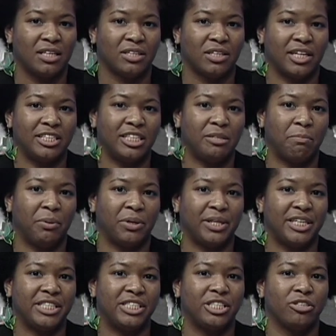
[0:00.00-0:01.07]
London
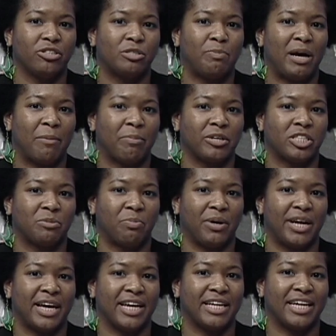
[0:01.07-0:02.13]
police used pepper
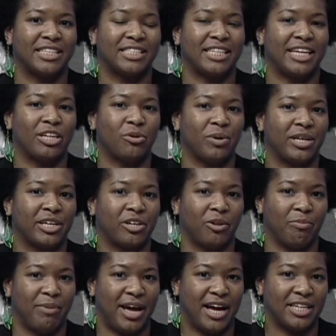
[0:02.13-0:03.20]
spray against a
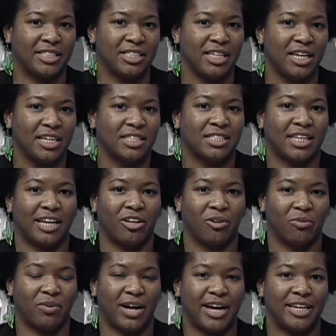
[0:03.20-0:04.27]
critical mass
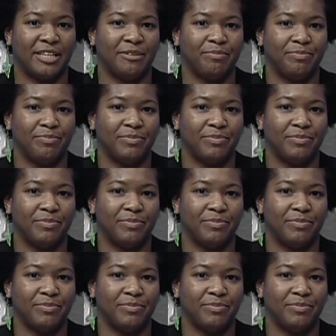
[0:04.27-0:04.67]
cycle ride.